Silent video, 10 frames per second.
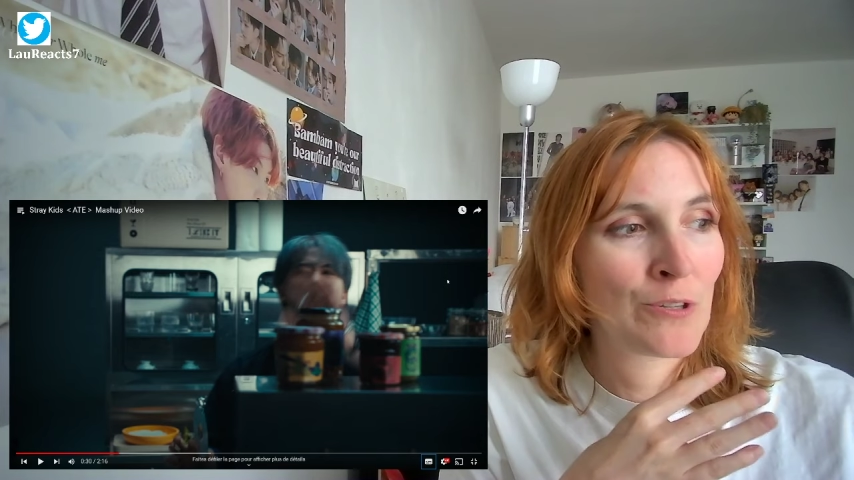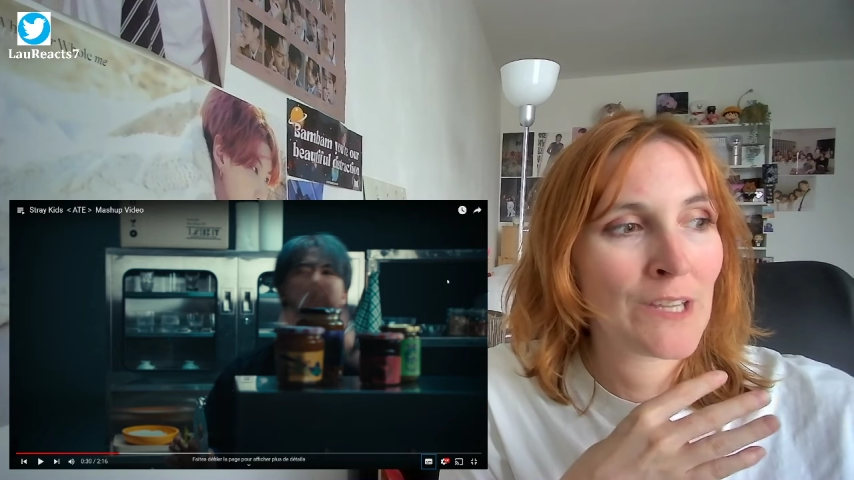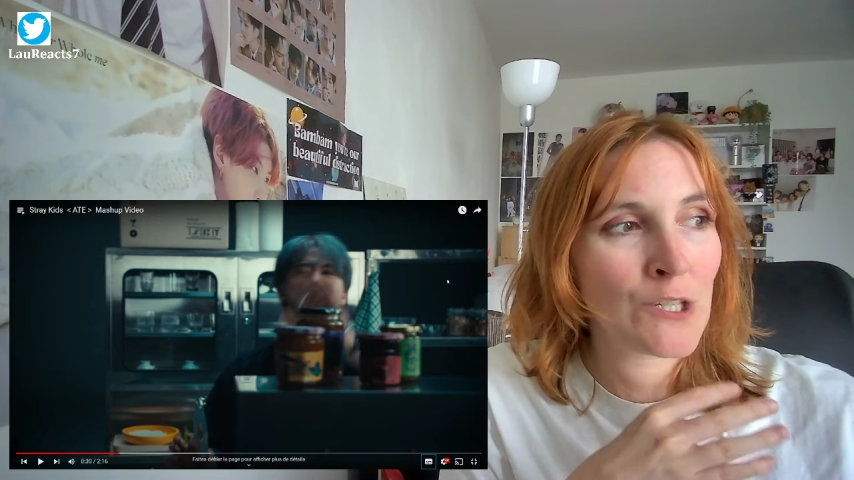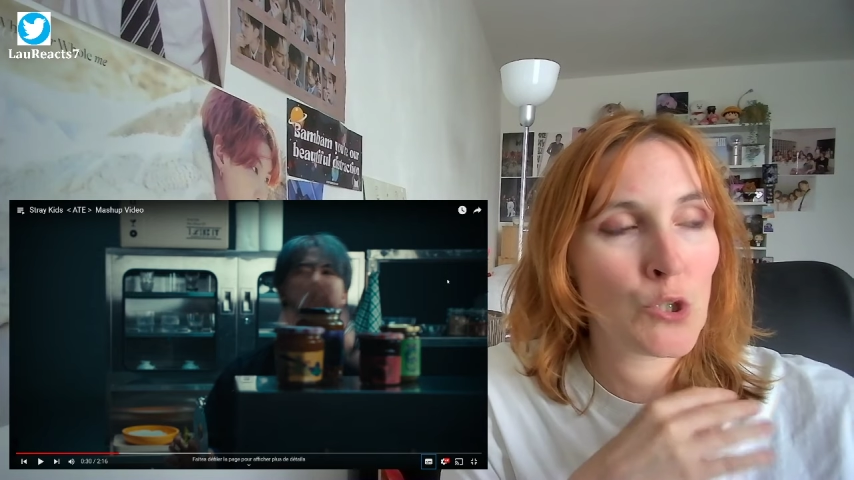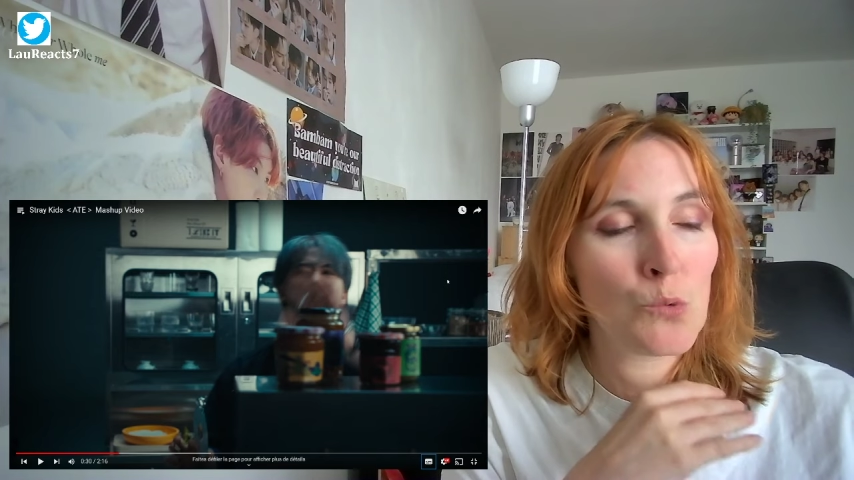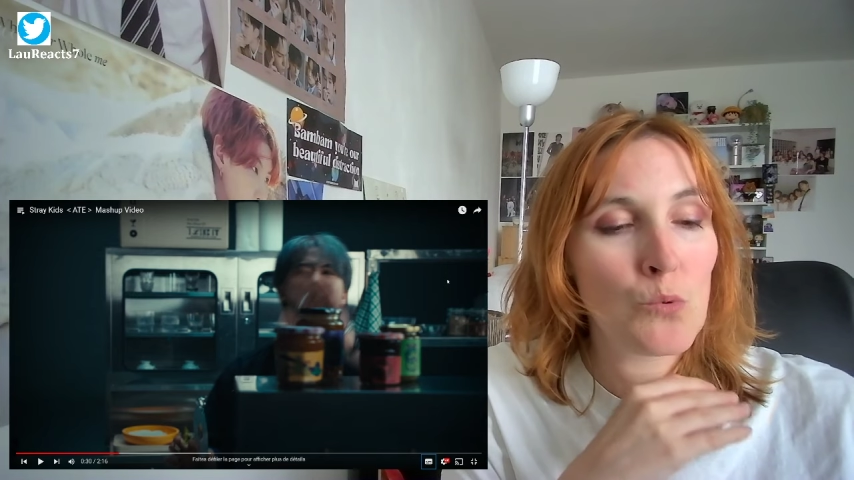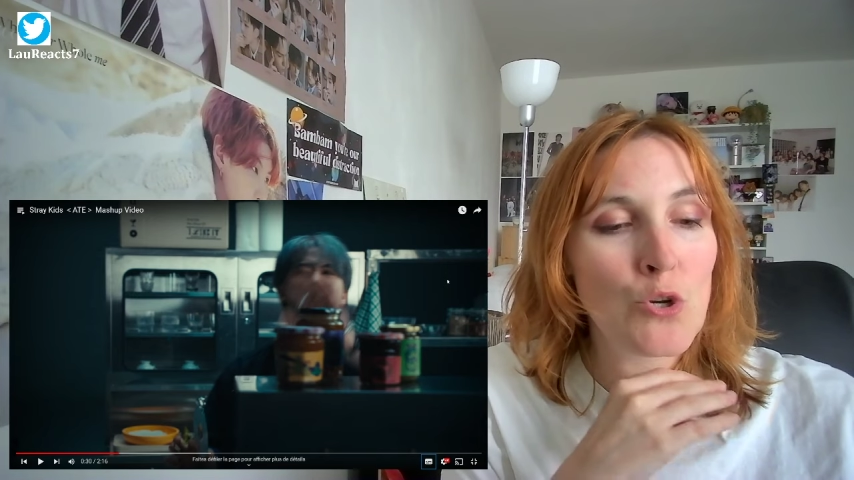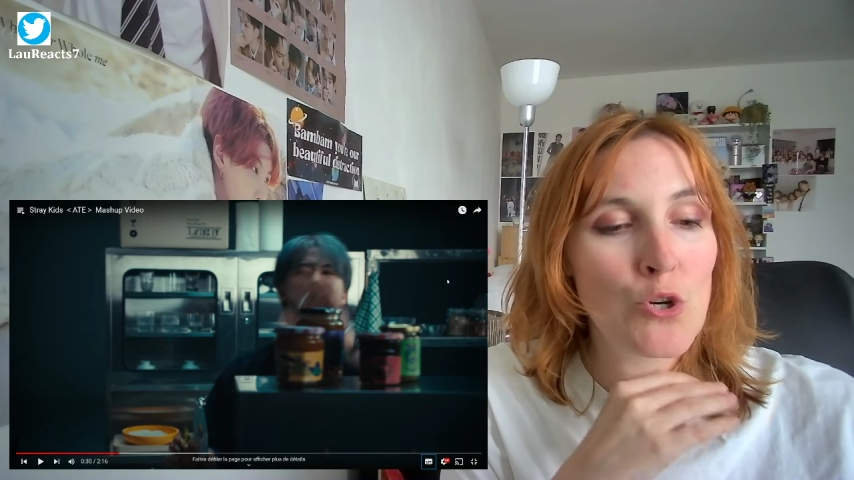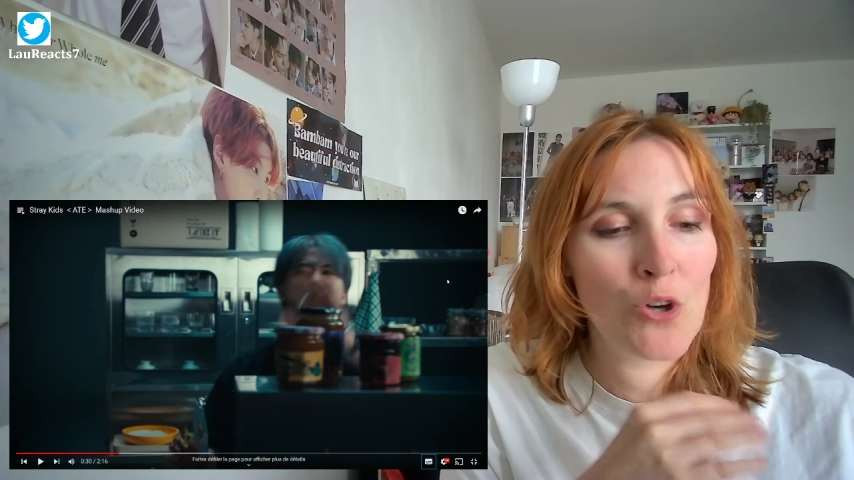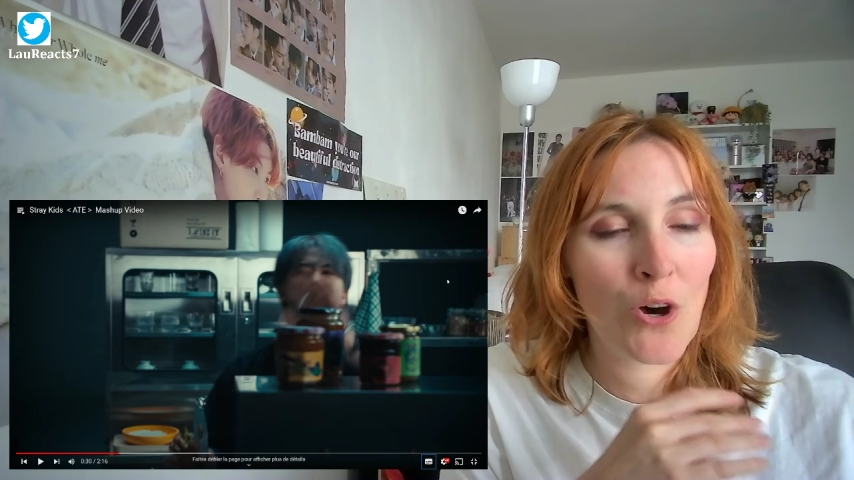Like, he would
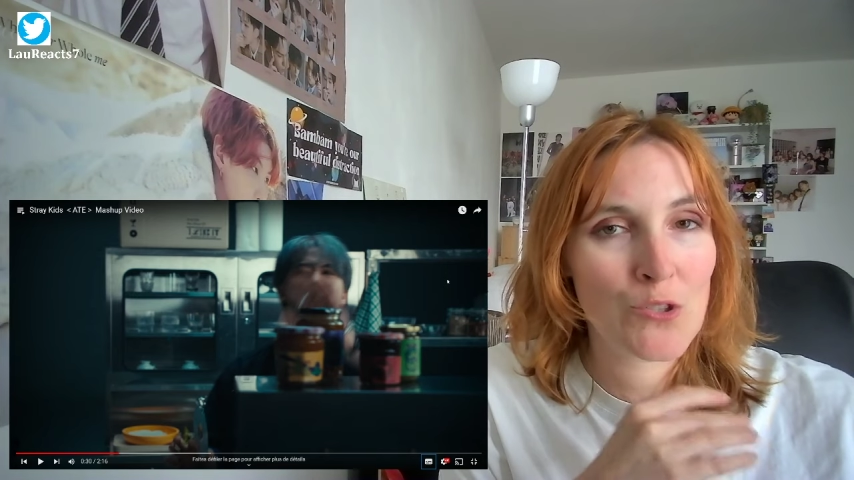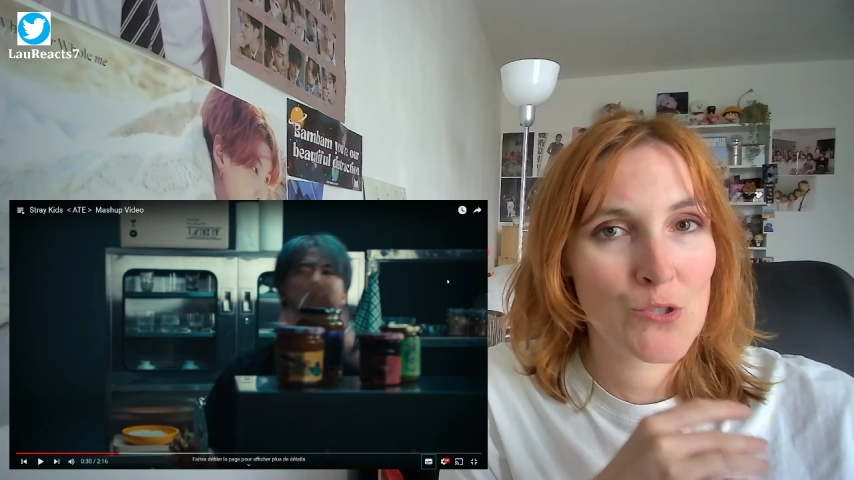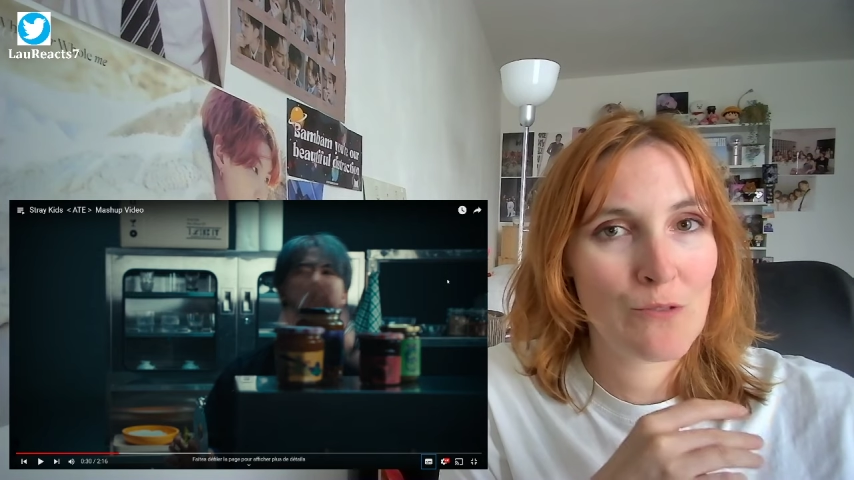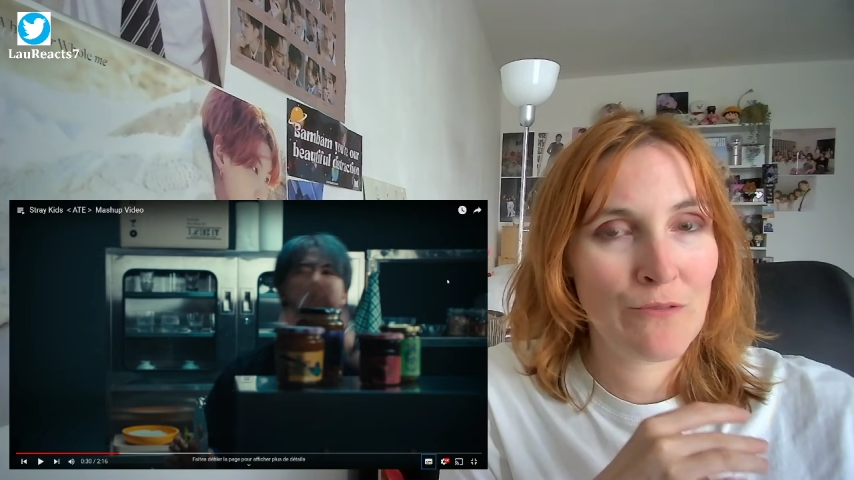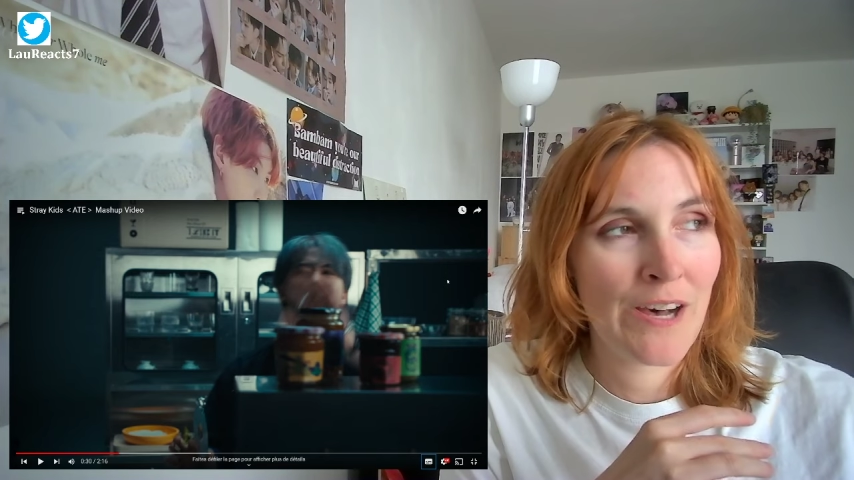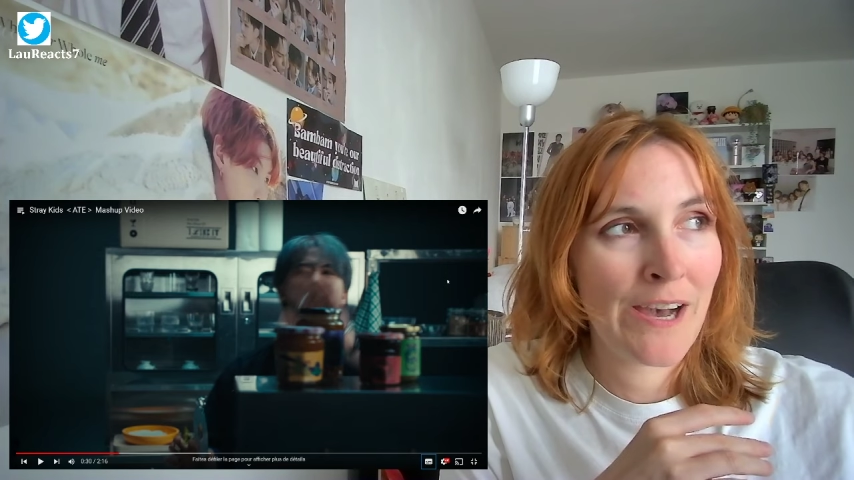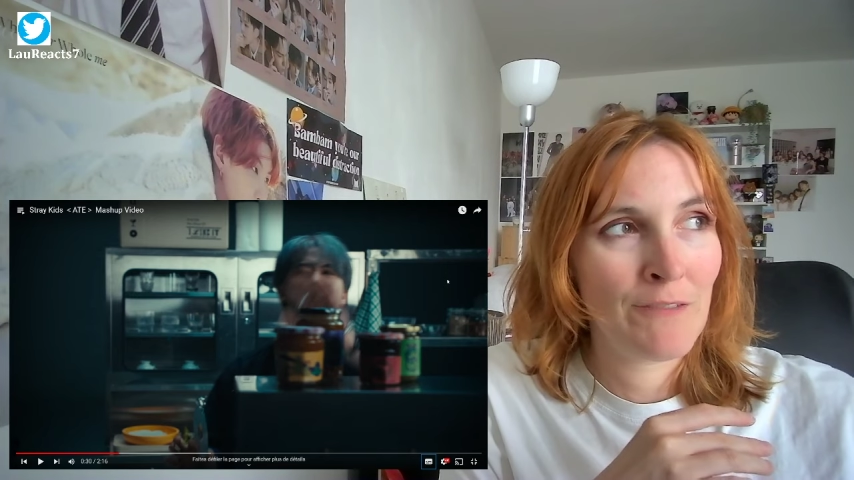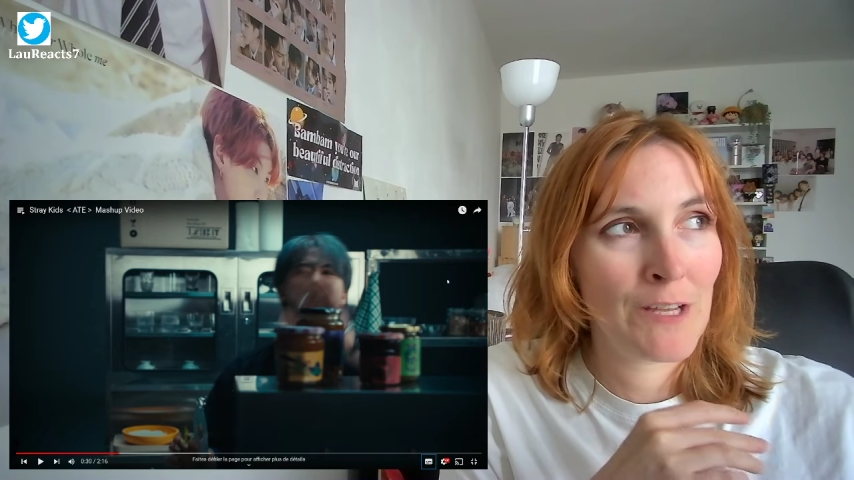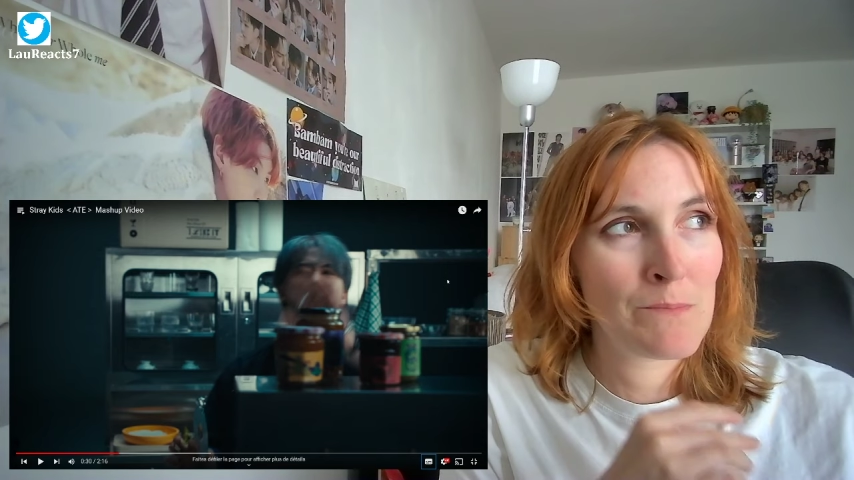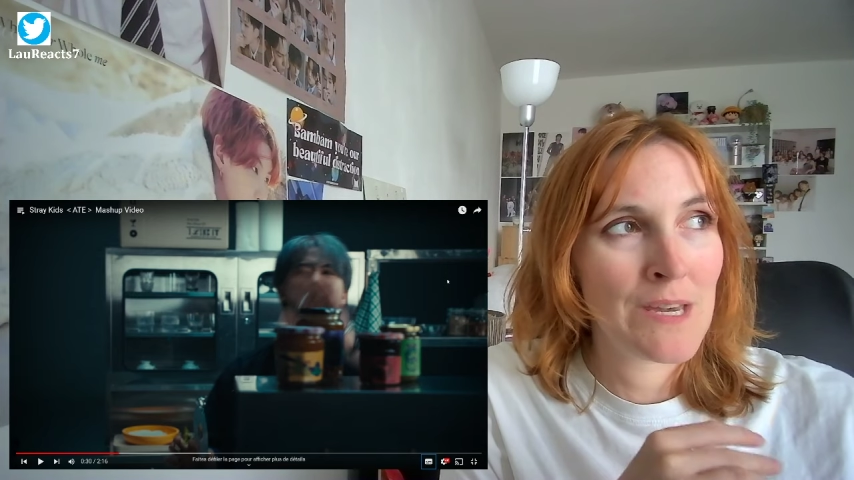not survive,
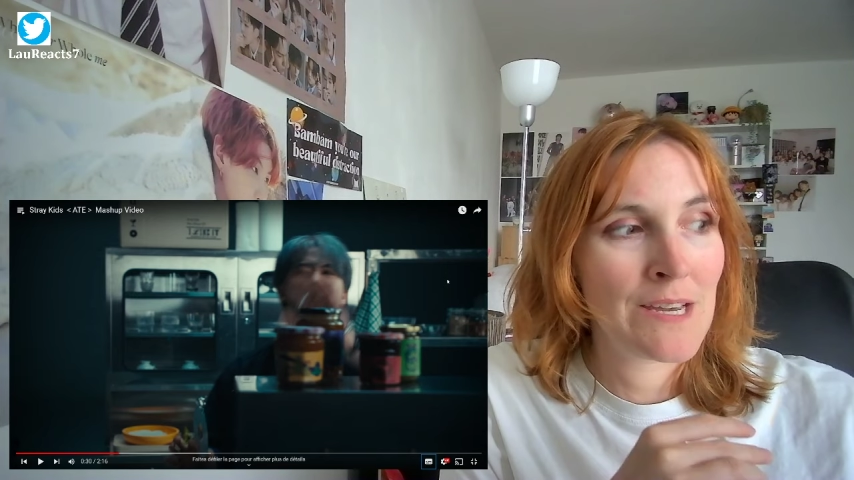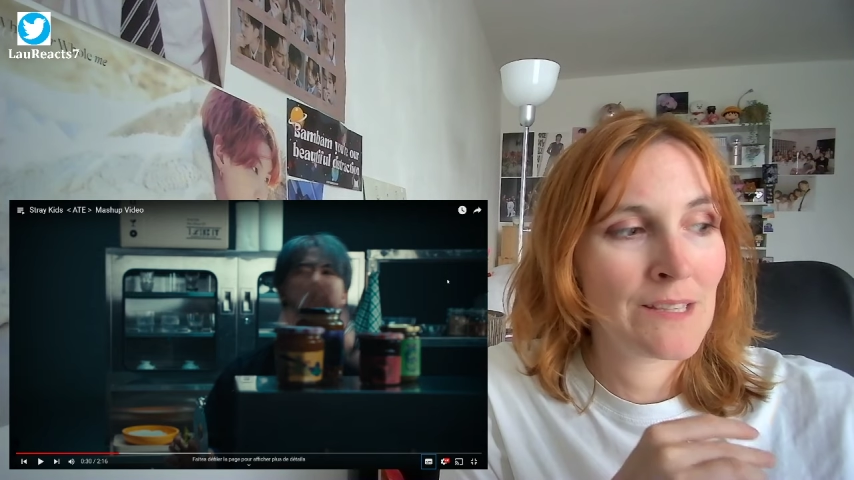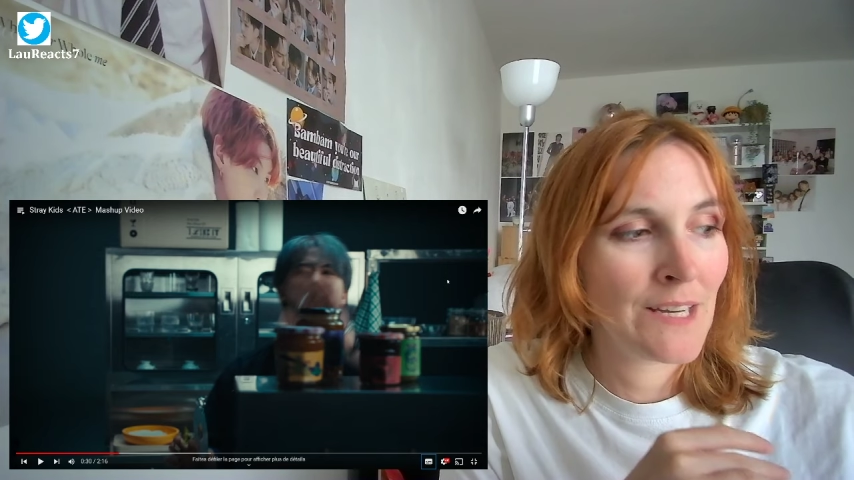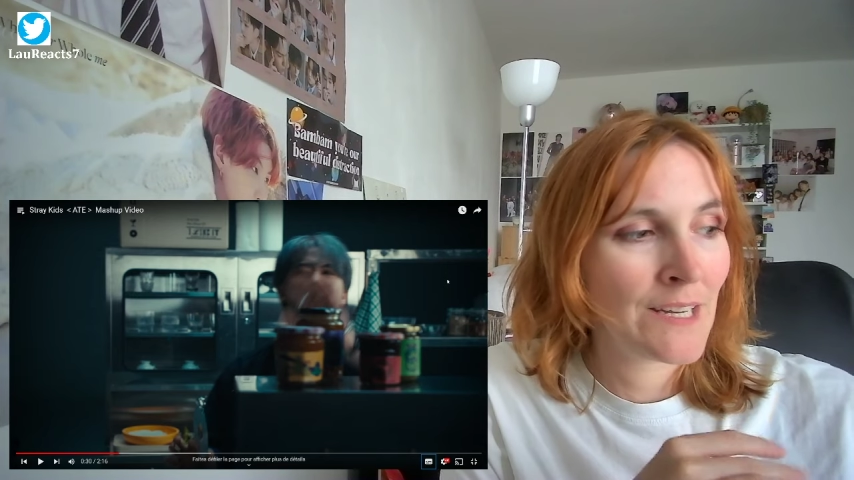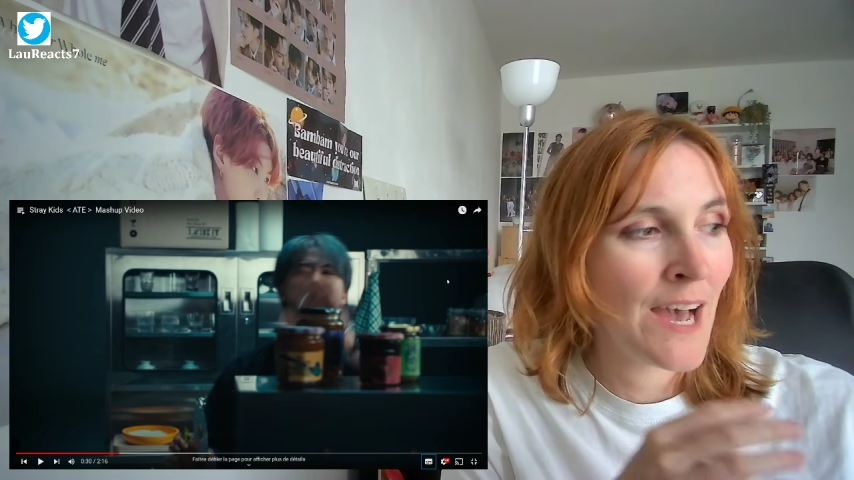like, being, like,